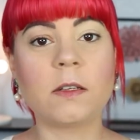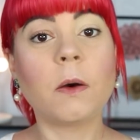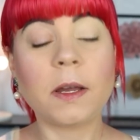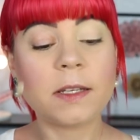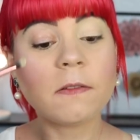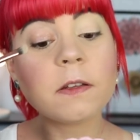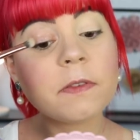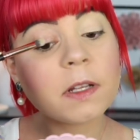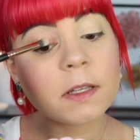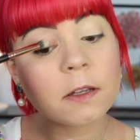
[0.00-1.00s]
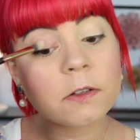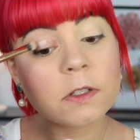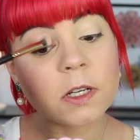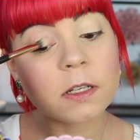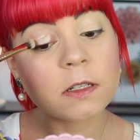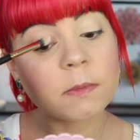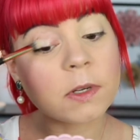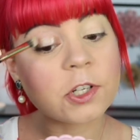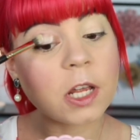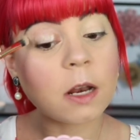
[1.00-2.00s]
So I definitely feel like there's a chance that
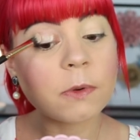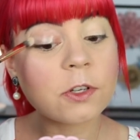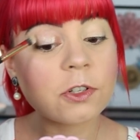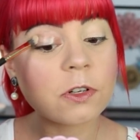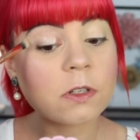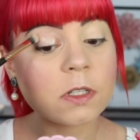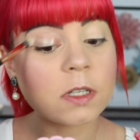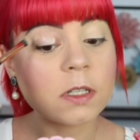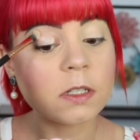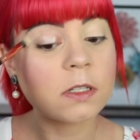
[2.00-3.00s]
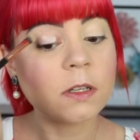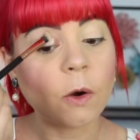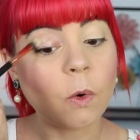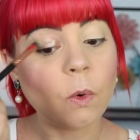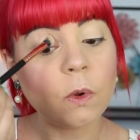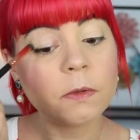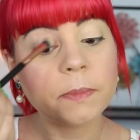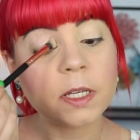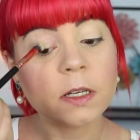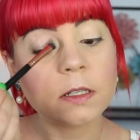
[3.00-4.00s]
my shadow insurance is
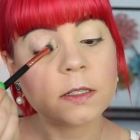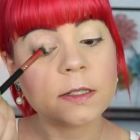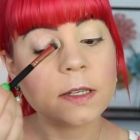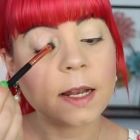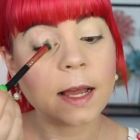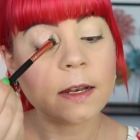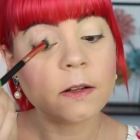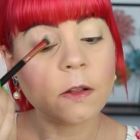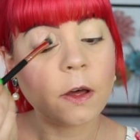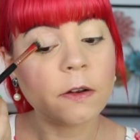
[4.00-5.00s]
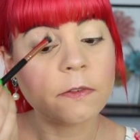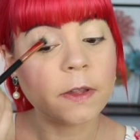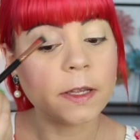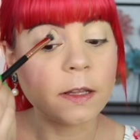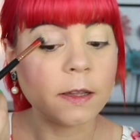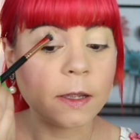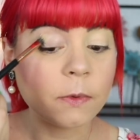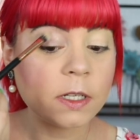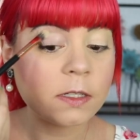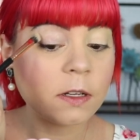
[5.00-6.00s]
old because it had a lot of like
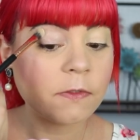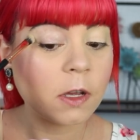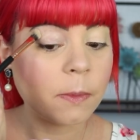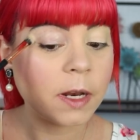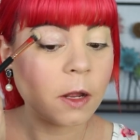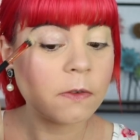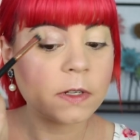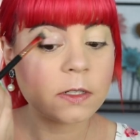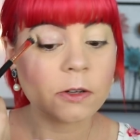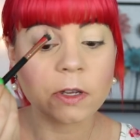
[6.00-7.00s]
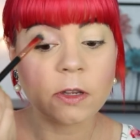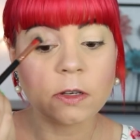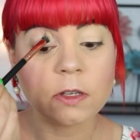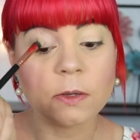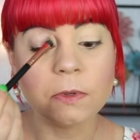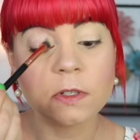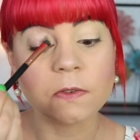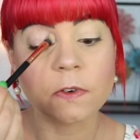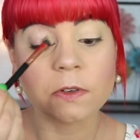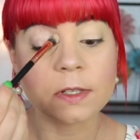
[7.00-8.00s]
liquidy stuff coming out of it so I couldn't use
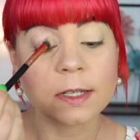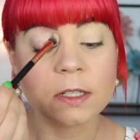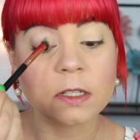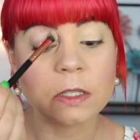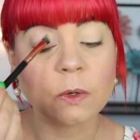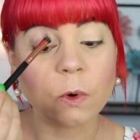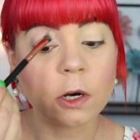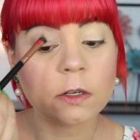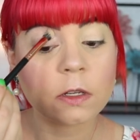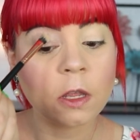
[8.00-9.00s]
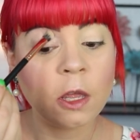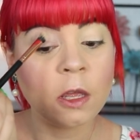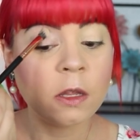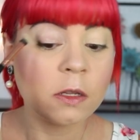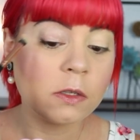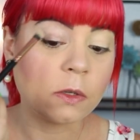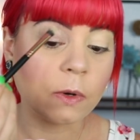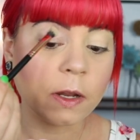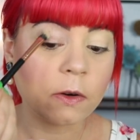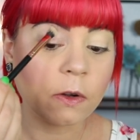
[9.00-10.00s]
the first like squirt.
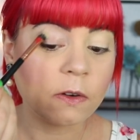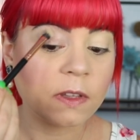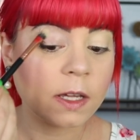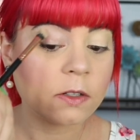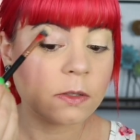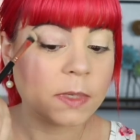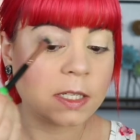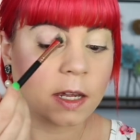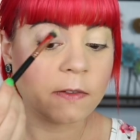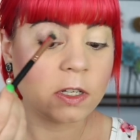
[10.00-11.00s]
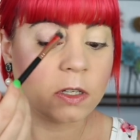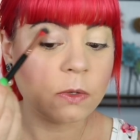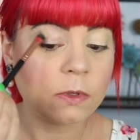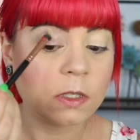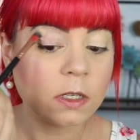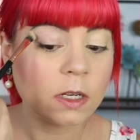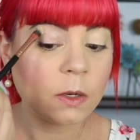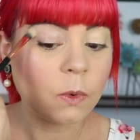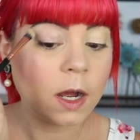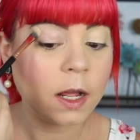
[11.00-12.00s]
So I don't know if that just means I haven't used it
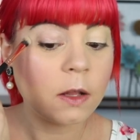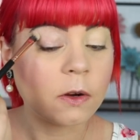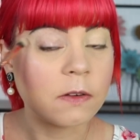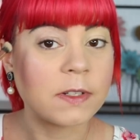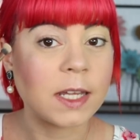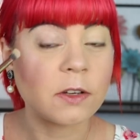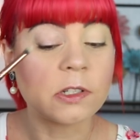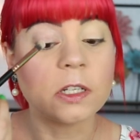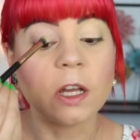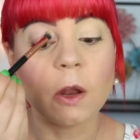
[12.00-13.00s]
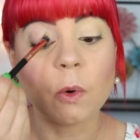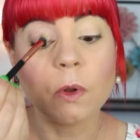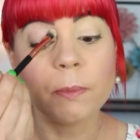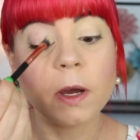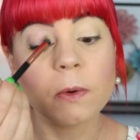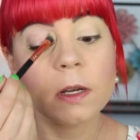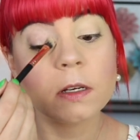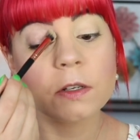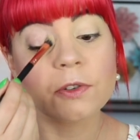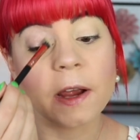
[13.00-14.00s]
in a while or if it's actually gone old but we're
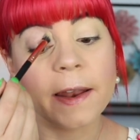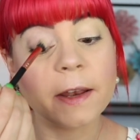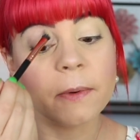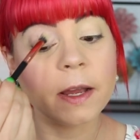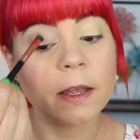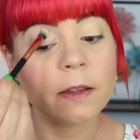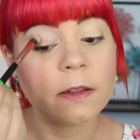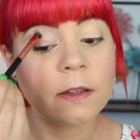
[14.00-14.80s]
gonna try it anyway.